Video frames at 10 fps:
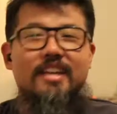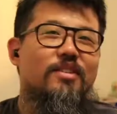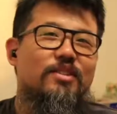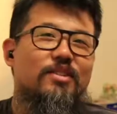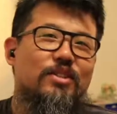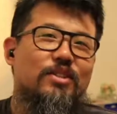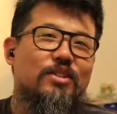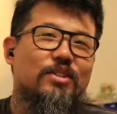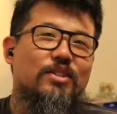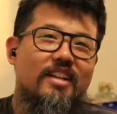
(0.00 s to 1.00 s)
full
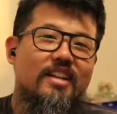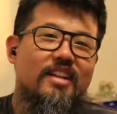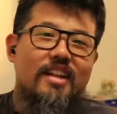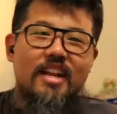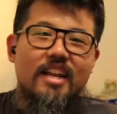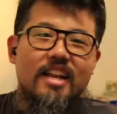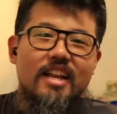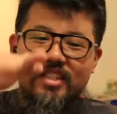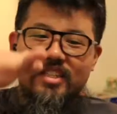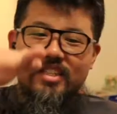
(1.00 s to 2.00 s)
circle.
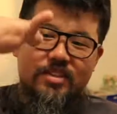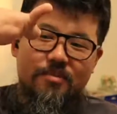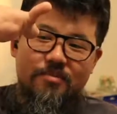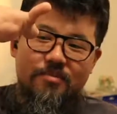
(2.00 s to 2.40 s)
Criticism,